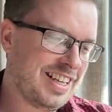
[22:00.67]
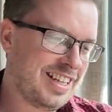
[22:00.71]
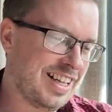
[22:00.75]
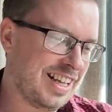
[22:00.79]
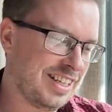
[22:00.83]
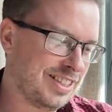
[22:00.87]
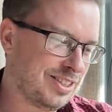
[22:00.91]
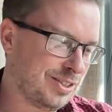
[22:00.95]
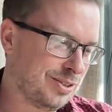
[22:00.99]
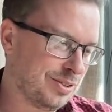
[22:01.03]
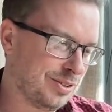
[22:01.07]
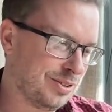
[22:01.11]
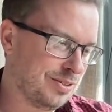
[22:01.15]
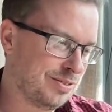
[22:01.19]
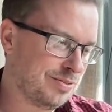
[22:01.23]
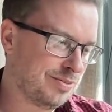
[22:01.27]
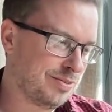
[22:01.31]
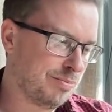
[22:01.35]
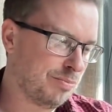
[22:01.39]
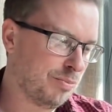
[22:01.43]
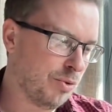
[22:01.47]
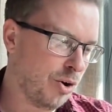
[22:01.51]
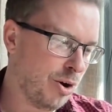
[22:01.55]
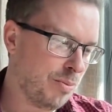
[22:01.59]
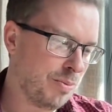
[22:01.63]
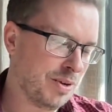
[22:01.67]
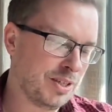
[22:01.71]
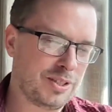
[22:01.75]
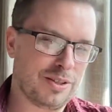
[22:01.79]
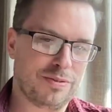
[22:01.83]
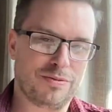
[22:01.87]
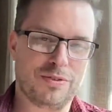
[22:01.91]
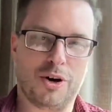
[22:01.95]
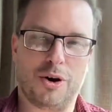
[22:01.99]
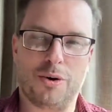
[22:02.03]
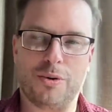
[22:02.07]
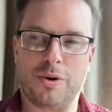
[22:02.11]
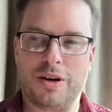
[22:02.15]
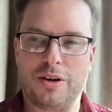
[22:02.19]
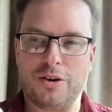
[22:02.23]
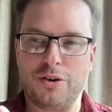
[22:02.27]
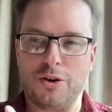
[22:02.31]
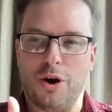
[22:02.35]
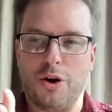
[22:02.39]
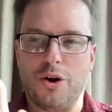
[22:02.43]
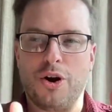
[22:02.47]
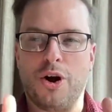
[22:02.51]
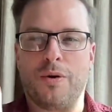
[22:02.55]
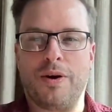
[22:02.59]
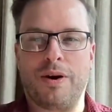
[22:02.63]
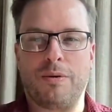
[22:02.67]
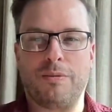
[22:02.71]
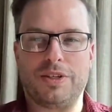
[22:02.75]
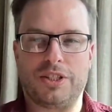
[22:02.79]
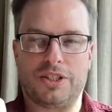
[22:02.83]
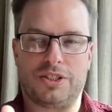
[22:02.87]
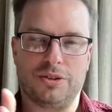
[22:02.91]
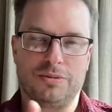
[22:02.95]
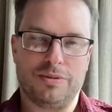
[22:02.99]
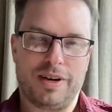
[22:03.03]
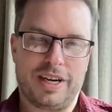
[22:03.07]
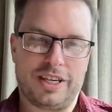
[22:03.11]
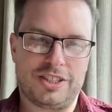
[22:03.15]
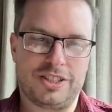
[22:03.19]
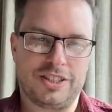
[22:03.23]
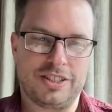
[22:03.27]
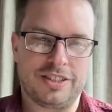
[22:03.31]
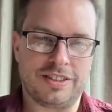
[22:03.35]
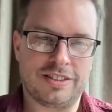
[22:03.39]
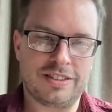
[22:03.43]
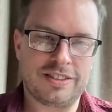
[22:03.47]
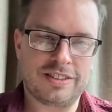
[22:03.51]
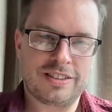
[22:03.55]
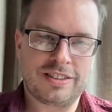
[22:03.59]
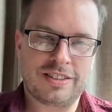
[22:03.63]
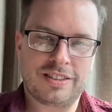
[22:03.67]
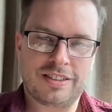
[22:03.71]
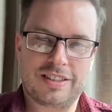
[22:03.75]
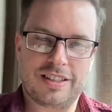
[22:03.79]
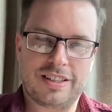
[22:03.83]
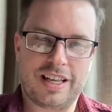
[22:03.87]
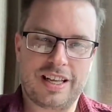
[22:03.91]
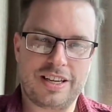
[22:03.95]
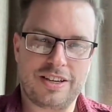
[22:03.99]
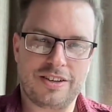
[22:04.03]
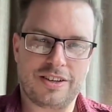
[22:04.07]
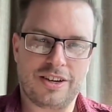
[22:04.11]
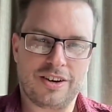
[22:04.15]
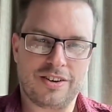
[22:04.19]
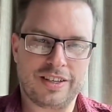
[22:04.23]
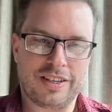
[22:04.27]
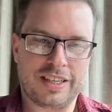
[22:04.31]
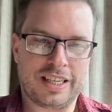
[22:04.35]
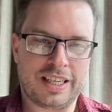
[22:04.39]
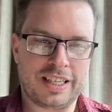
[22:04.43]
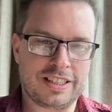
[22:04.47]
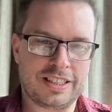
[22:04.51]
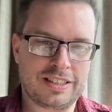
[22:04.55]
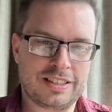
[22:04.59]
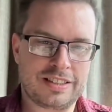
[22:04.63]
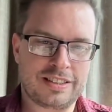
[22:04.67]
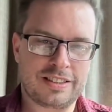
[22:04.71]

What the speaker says: sort of moment of not knowing which direction that you're going in.